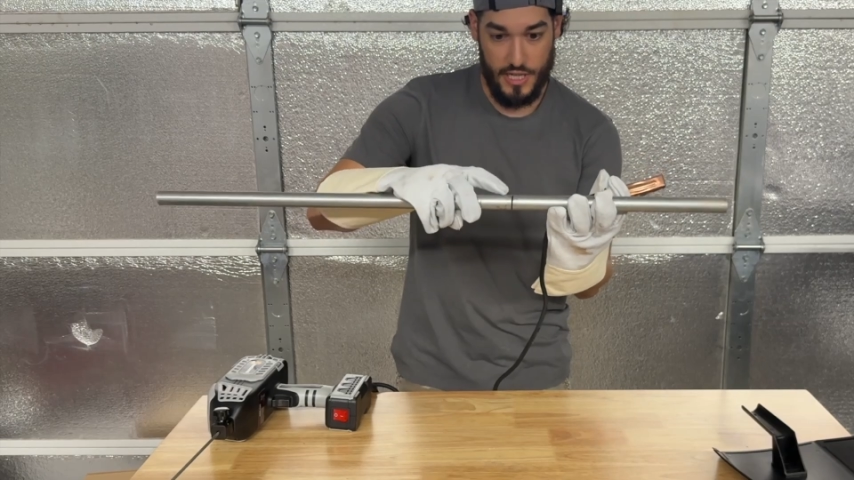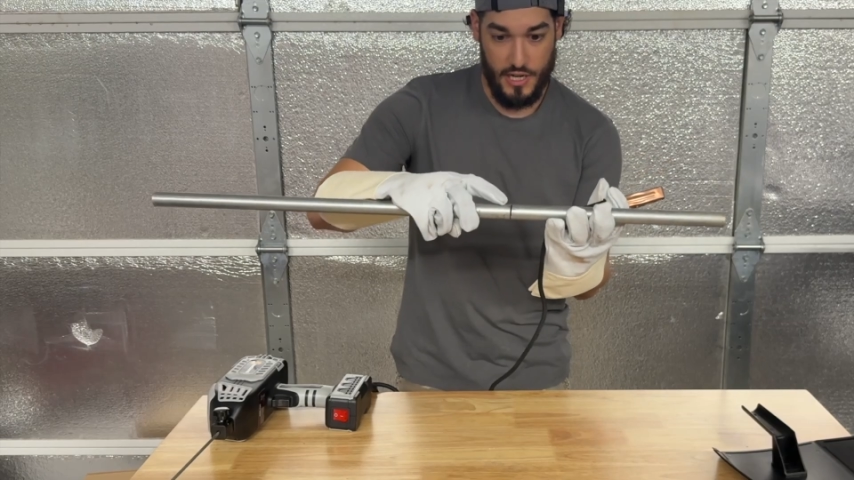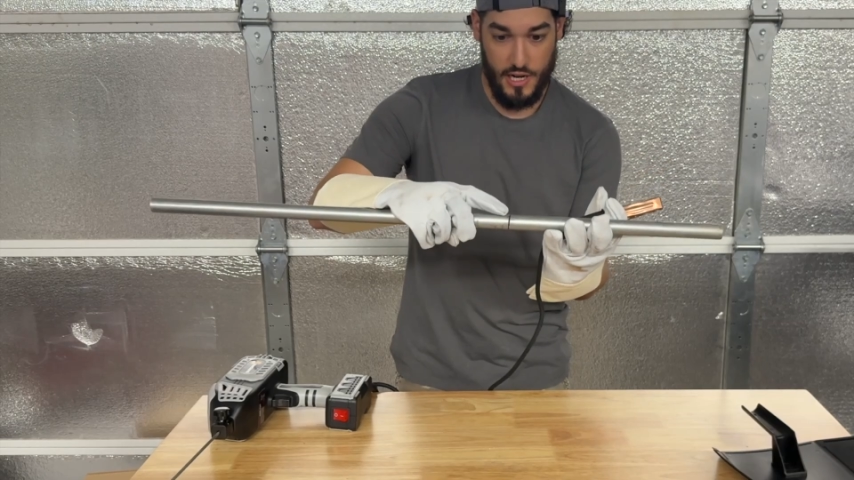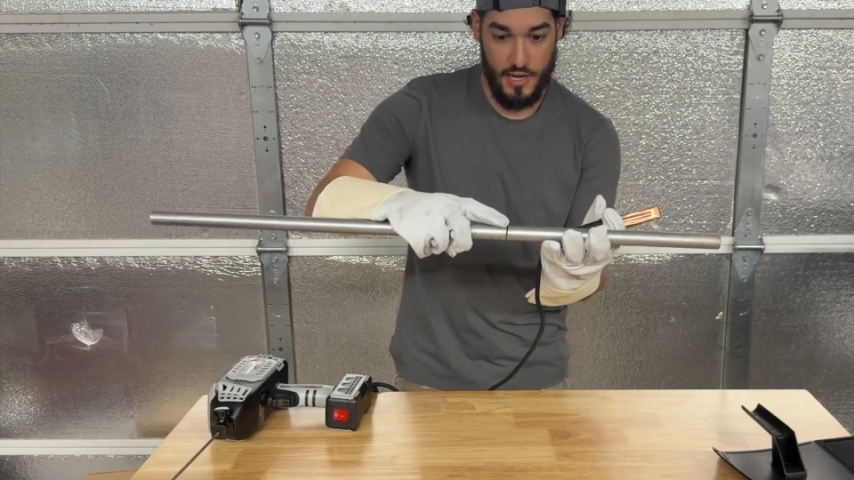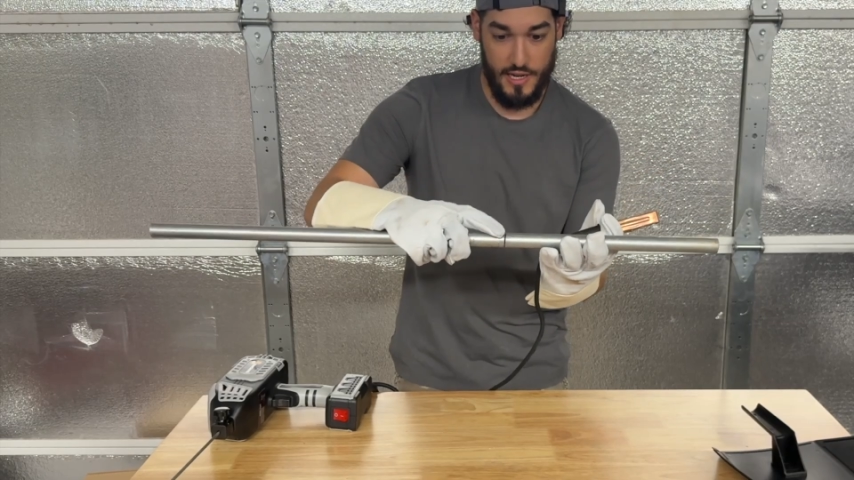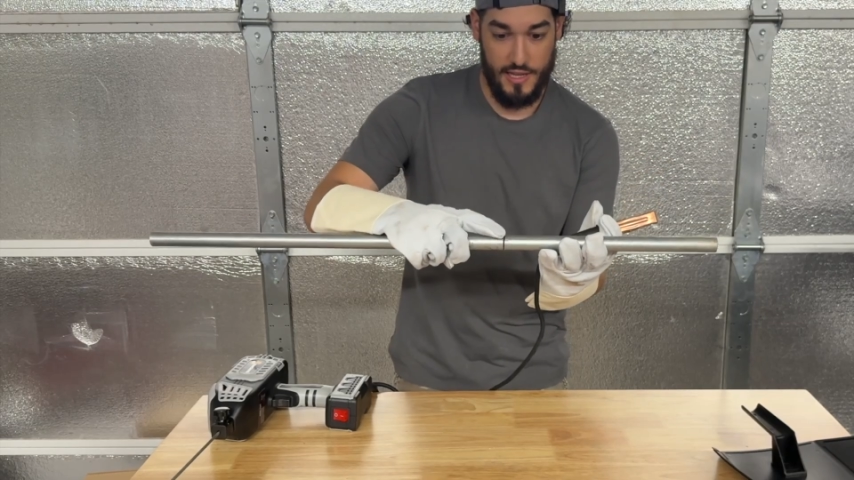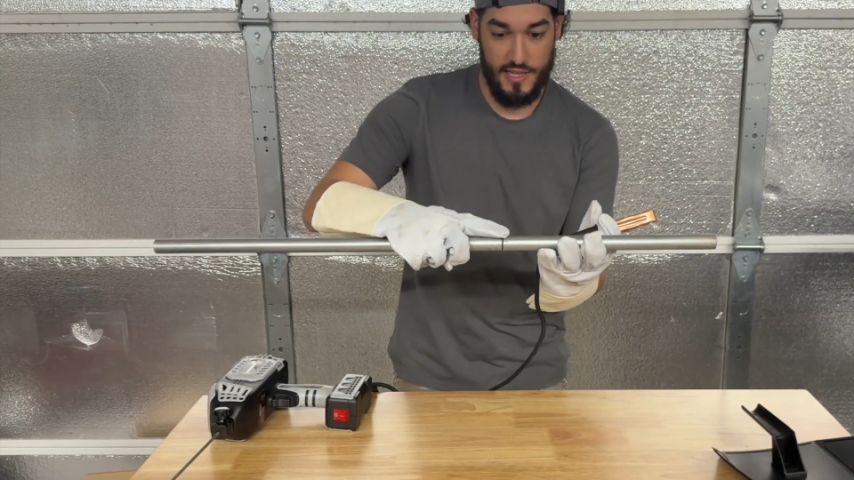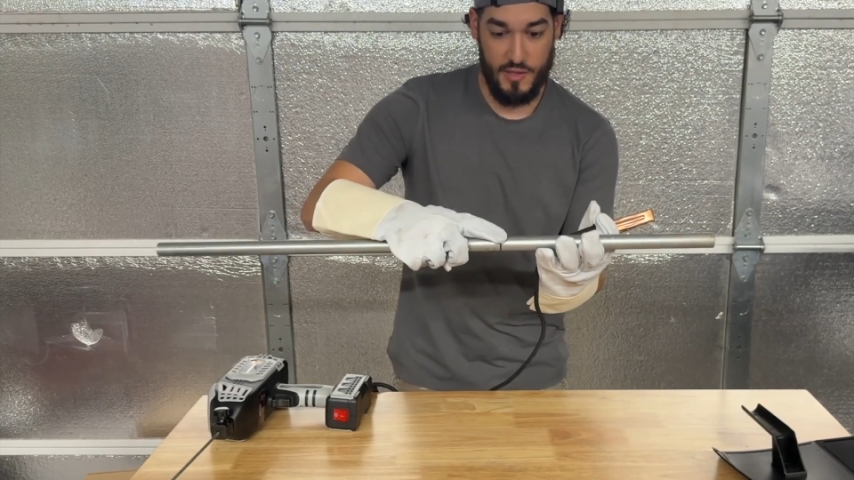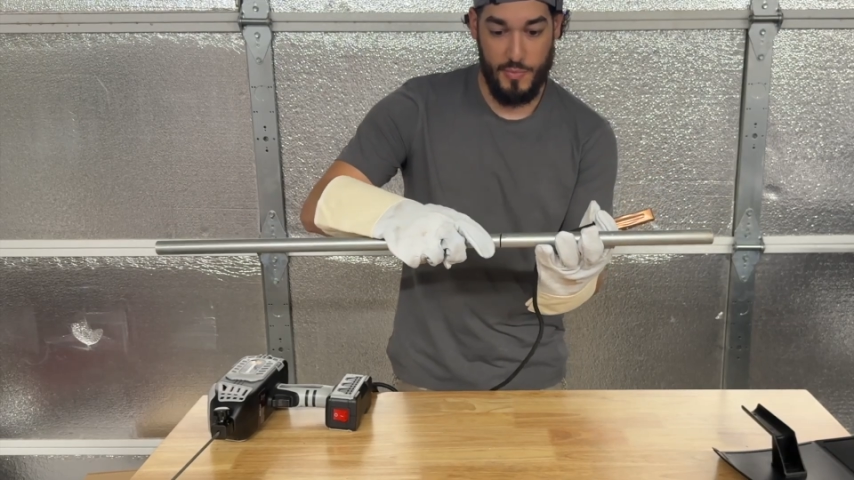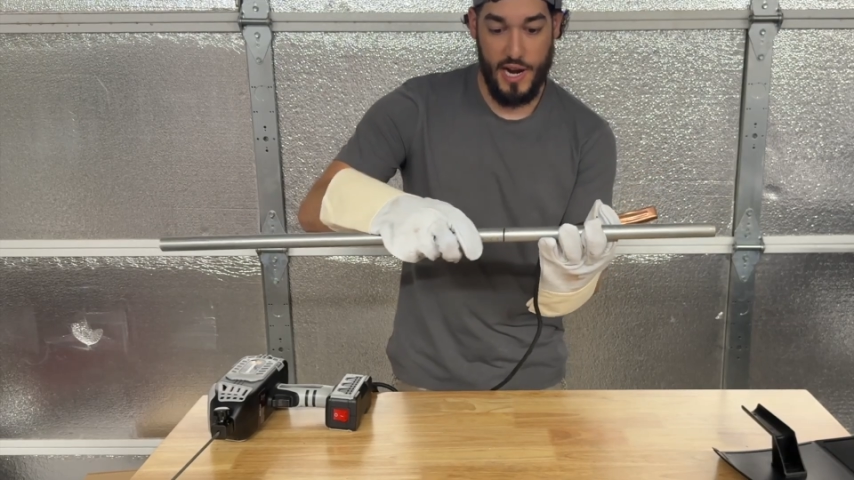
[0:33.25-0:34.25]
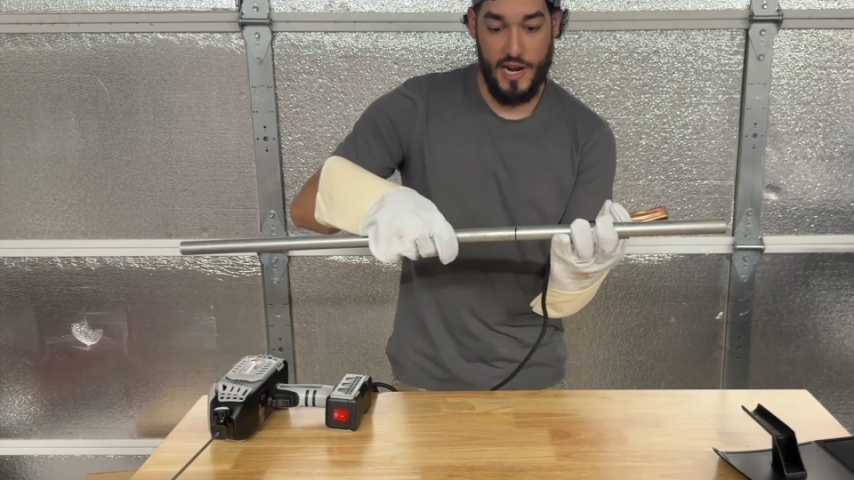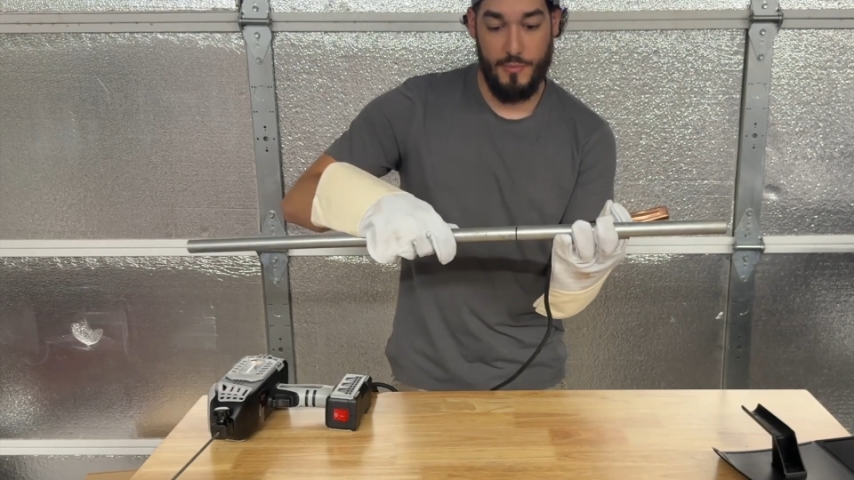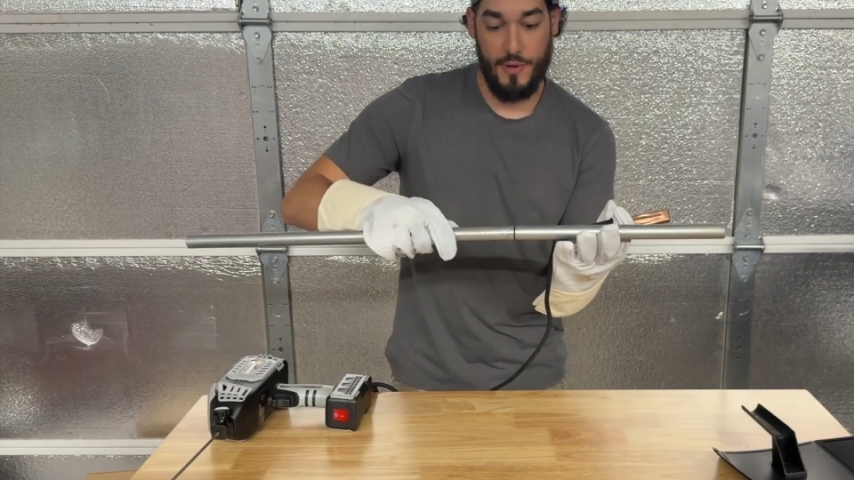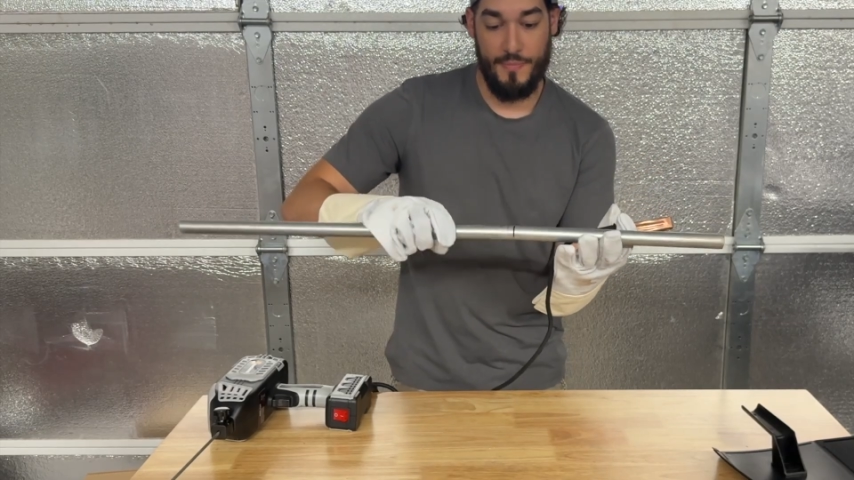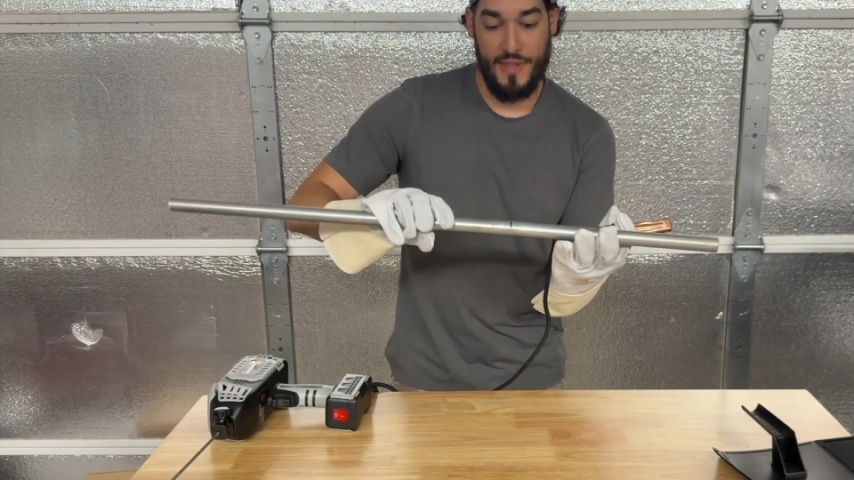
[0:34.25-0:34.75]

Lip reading: cut in this pipe.